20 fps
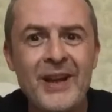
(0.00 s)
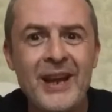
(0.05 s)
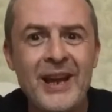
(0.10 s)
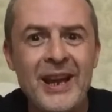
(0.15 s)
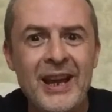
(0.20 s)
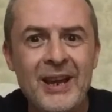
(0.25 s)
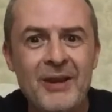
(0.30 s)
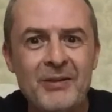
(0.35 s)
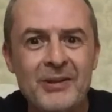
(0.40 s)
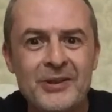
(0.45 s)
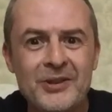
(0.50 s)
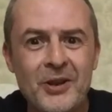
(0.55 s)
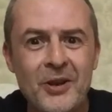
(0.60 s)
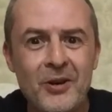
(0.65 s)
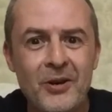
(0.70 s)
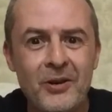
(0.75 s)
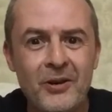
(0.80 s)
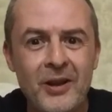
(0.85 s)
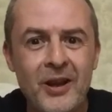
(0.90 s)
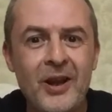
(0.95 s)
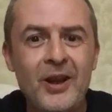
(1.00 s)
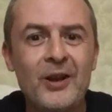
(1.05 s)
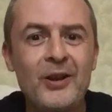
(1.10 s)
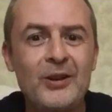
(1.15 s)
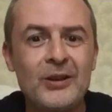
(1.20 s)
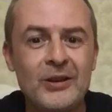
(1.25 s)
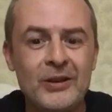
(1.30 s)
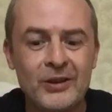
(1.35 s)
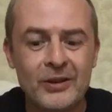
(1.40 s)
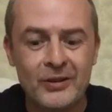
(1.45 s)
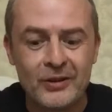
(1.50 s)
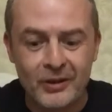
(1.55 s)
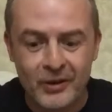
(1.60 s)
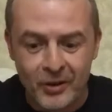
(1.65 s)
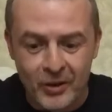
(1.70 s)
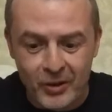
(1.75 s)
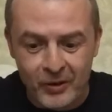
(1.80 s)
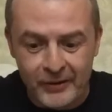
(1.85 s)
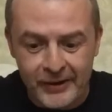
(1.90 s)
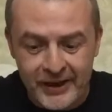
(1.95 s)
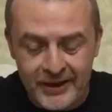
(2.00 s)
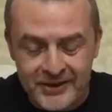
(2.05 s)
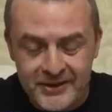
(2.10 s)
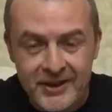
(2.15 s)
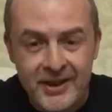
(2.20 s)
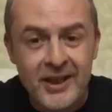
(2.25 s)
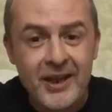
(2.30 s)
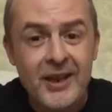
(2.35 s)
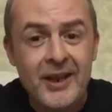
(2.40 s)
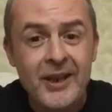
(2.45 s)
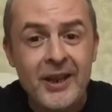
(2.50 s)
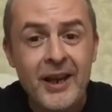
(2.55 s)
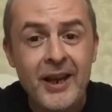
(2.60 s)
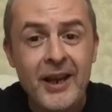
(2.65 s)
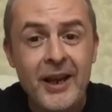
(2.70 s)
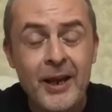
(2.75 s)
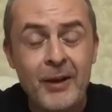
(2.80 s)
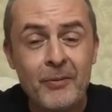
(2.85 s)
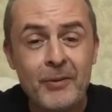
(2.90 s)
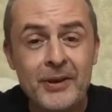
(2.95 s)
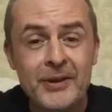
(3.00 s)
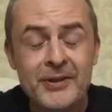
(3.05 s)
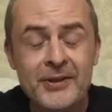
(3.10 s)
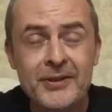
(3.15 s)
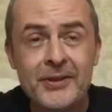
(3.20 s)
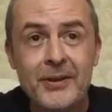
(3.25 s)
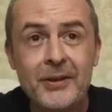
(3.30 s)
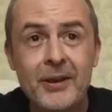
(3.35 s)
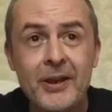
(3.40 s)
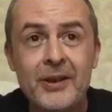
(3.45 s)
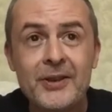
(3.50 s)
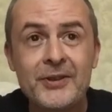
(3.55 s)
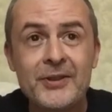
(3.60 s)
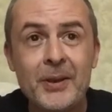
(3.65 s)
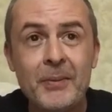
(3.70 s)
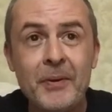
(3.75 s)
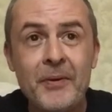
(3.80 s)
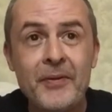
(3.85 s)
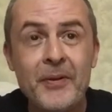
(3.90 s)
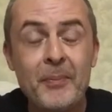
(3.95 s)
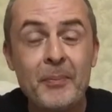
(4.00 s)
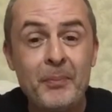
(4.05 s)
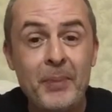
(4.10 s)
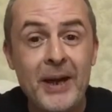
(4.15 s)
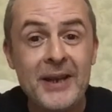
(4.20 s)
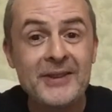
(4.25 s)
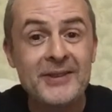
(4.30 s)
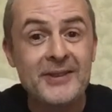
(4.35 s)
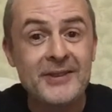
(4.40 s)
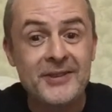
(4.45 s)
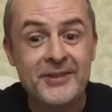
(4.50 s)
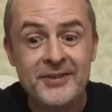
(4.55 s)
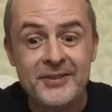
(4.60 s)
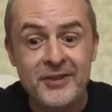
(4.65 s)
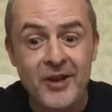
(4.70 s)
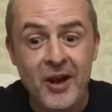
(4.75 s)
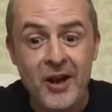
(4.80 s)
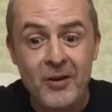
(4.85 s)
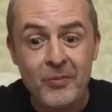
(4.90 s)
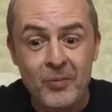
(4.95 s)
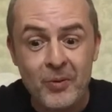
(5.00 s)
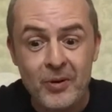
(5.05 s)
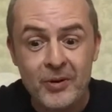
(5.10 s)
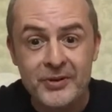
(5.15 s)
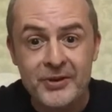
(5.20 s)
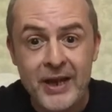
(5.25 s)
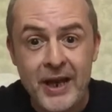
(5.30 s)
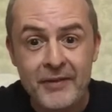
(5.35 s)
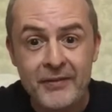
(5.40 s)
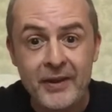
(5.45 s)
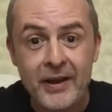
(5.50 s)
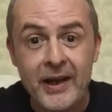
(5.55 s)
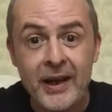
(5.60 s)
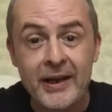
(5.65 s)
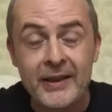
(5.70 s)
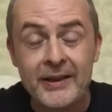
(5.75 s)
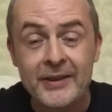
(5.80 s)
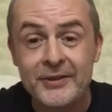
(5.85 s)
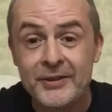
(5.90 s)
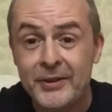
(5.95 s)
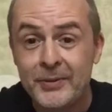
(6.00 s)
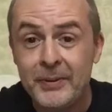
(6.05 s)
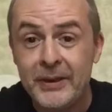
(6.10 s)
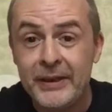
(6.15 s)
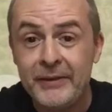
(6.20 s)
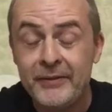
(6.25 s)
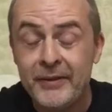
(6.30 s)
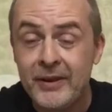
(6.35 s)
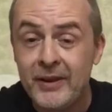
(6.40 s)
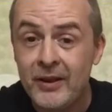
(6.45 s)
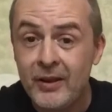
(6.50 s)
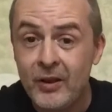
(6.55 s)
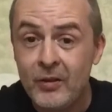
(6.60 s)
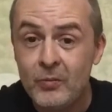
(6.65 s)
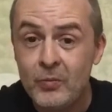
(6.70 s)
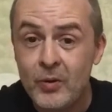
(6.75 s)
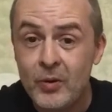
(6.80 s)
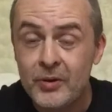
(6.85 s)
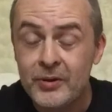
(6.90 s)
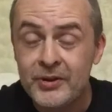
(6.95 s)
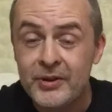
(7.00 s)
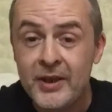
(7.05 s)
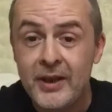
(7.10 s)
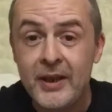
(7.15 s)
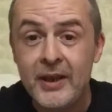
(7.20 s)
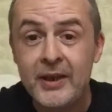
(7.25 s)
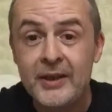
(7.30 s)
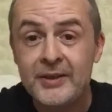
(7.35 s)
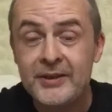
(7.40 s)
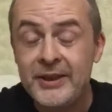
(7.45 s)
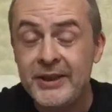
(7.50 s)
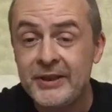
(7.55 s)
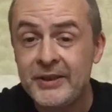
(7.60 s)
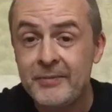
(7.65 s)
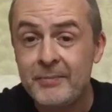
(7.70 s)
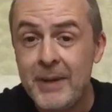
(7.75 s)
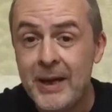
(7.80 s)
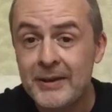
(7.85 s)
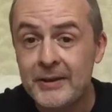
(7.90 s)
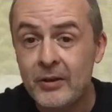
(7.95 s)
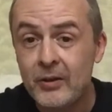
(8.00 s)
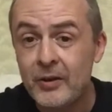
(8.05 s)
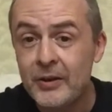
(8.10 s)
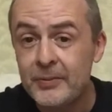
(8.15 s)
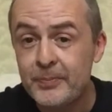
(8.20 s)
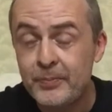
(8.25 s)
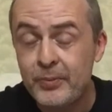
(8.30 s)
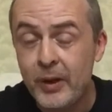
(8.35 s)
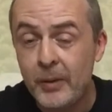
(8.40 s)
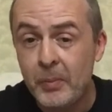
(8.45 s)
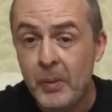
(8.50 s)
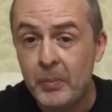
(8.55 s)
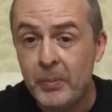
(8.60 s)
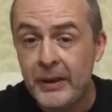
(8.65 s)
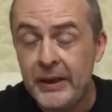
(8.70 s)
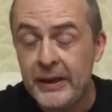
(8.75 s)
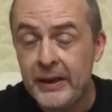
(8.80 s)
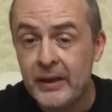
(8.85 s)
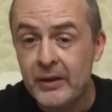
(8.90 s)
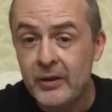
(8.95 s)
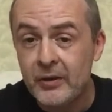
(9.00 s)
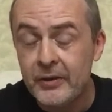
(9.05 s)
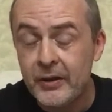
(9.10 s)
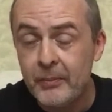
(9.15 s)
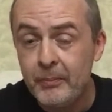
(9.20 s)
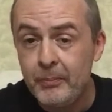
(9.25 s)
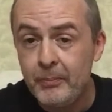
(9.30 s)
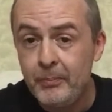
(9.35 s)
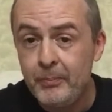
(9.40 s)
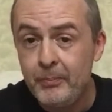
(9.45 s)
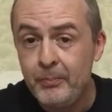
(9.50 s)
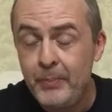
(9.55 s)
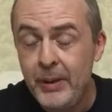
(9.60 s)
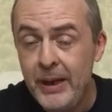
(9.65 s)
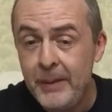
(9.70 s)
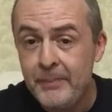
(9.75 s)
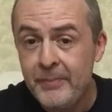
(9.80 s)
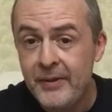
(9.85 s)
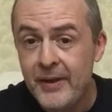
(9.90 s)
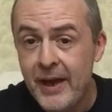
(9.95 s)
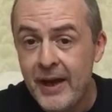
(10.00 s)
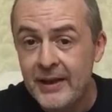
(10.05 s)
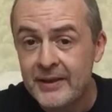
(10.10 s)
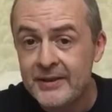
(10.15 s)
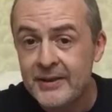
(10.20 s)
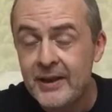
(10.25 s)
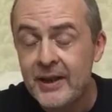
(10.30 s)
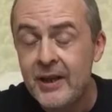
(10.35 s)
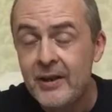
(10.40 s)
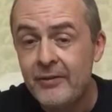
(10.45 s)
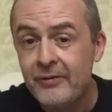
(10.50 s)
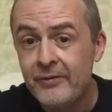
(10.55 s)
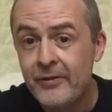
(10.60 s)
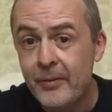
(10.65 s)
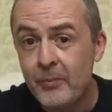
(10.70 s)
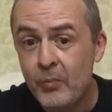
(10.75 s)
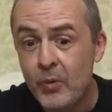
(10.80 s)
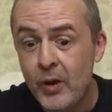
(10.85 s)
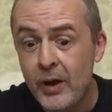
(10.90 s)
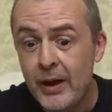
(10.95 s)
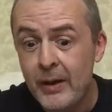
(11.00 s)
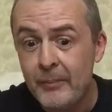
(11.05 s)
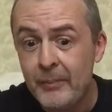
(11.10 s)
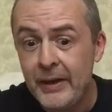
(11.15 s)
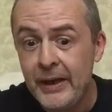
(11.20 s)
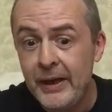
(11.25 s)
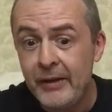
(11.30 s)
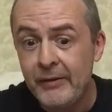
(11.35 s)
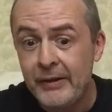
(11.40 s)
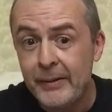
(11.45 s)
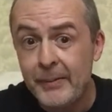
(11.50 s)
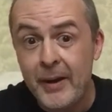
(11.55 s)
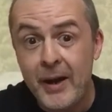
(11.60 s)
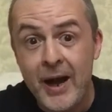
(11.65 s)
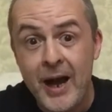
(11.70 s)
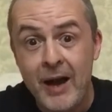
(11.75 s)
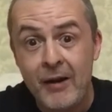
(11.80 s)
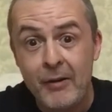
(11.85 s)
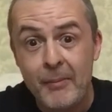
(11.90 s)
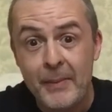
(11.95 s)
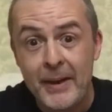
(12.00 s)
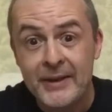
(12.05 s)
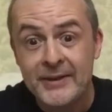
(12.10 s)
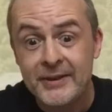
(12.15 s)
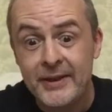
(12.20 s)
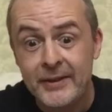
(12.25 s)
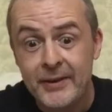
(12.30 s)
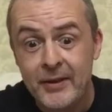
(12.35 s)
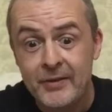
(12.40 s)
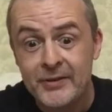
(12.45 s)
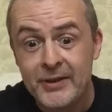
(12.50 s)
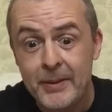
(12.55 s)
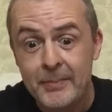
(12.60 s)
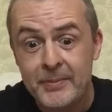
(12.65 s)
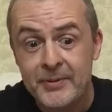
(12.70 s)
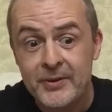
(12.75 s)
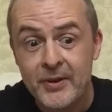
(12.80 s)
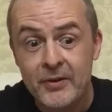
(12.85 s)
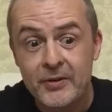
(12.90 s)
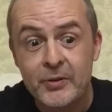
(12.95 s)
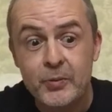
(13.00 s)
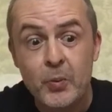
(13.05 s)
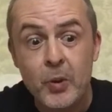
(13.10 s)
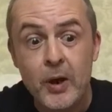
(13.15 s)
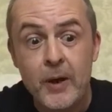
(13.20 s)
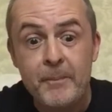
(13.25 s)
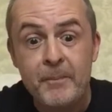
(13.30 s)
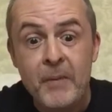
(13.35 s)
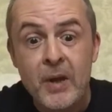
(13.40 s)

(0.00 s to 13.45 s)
It was all glorious. It was some of the best Star Wars ever, and I do believe the Clone Wars Siege of Mandalore is probably going to pick that from what I'm hearing about how amazing those episodes were.